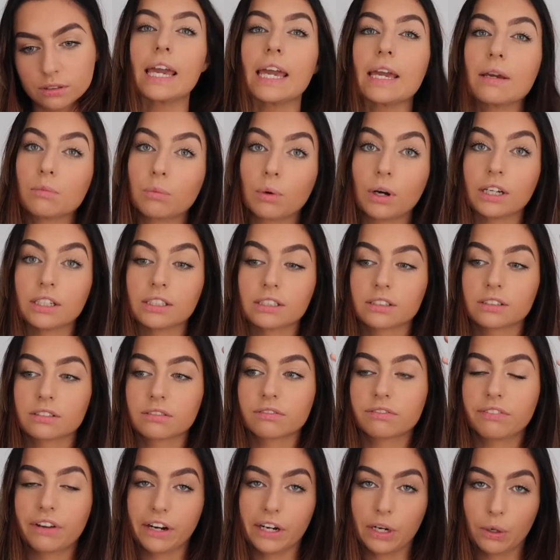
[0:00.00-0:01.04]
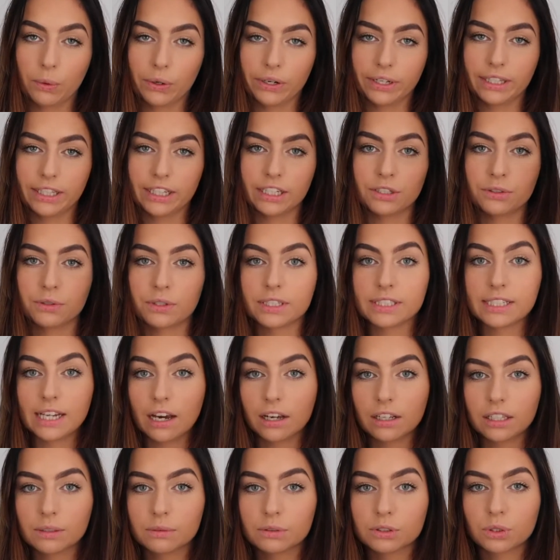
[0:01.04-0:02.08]
it was very oily and you can
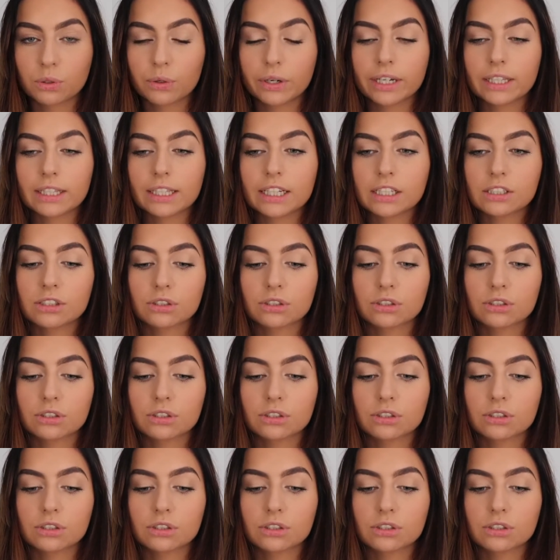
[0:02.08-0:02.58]
tell it was oily.